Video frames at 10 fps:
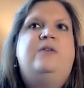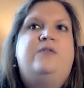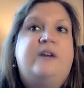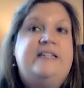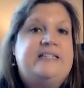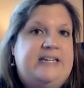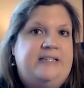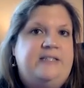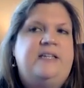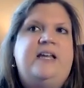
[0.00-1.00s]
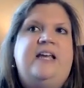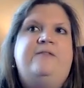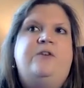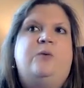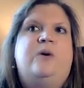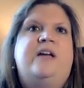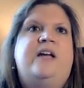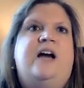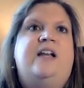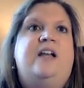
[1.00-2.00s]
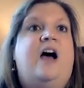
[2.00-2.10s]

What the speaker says: For instance, if you're working on an